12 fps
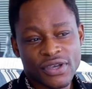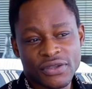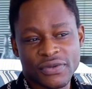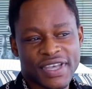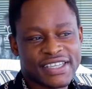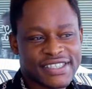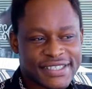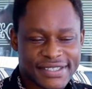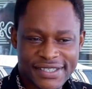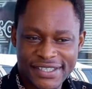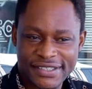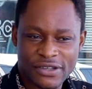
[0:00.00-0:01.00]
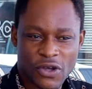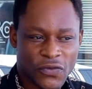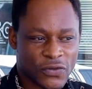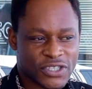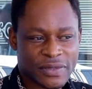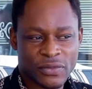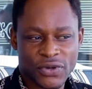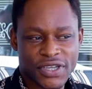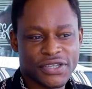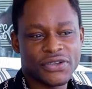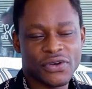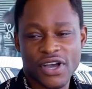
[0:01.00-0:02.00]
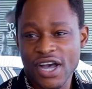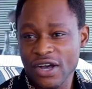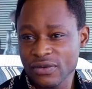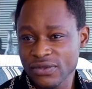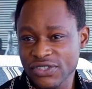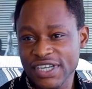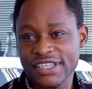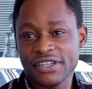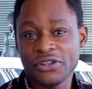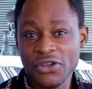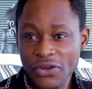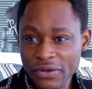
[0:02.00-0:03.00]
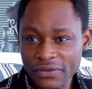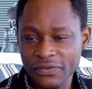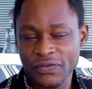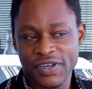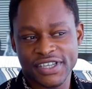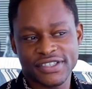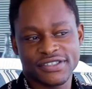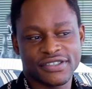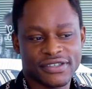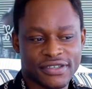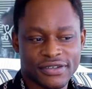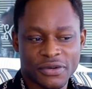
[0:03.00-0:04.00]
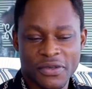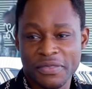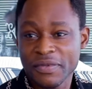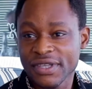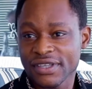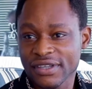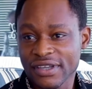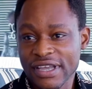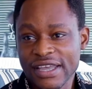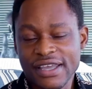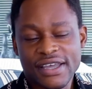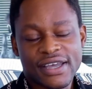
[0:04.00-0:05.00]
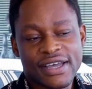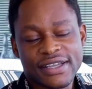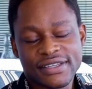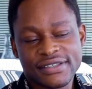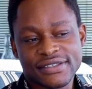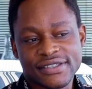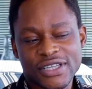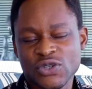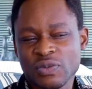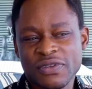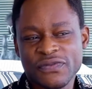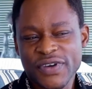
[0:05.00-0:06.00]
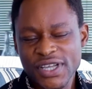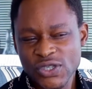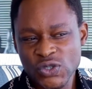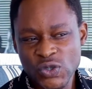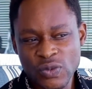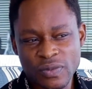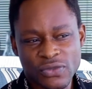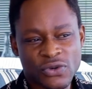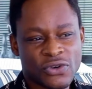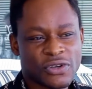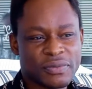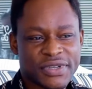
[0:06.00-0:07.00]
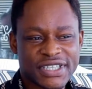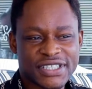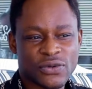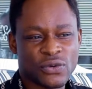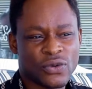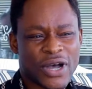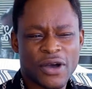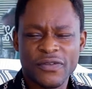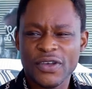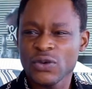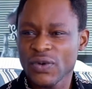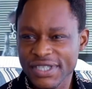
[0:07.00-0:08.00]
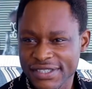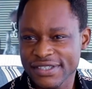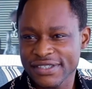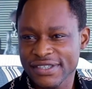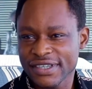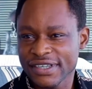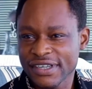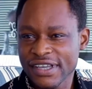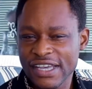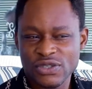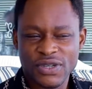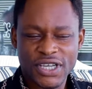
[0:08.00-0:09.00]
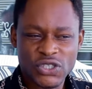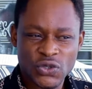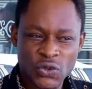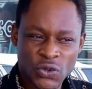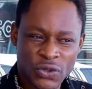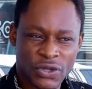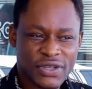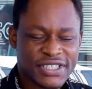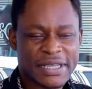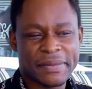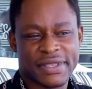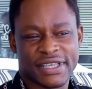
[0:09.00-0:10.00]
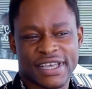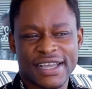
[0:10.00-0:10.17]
You can just sit comfortable in your couch and learn French with me. And that will be via Zoom, Google Meet, however you want it, as long as you learn something.